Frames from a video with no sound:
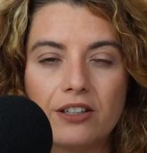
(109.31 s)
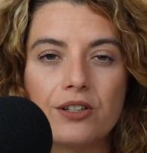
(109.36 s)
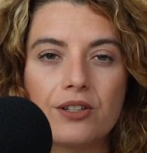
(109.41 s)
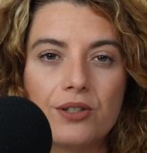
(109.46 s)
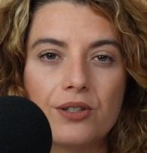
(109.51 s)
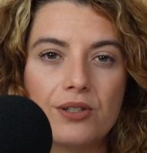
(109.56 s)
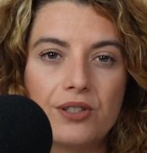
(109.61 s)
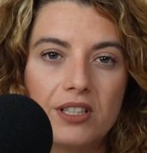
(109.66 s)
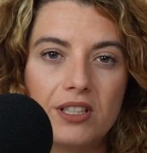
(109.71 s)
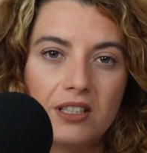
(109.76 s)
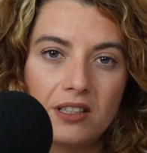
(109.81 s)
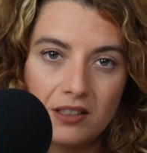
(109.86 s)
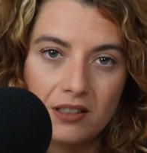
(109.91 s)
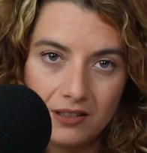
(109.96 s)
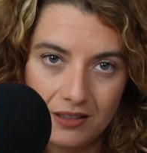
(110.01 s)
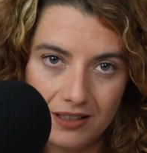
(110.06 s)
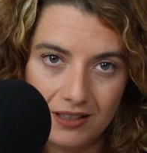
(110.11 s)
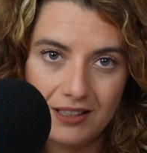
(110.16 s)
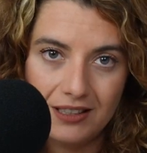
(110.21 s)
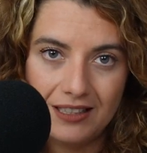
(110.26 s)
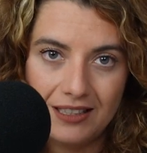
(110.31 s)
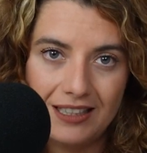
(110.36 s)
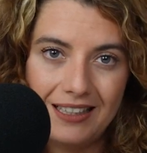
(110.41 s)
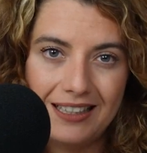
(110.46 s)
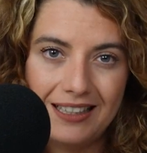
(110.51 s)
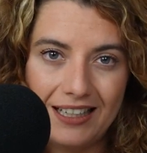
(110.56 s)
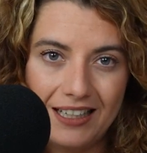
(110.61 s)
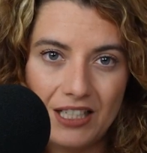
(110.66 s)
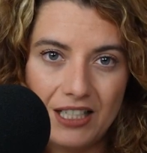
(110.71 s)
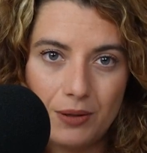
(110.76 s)
Are you still
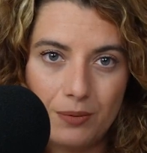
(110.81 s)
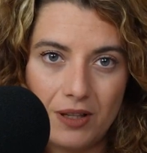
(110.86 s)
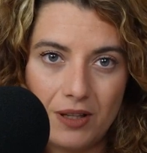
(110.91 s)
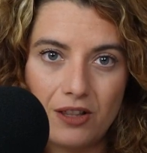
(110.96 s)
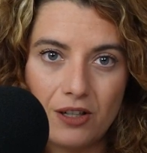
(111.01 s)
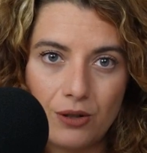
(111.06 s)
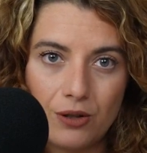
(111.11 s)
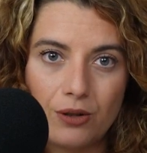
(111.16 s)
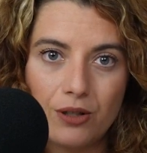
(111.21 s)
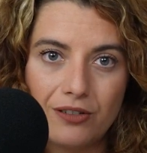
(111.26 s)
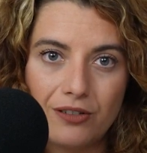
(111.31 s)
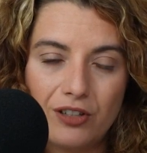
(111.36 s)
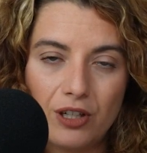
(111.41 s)
aligned with the core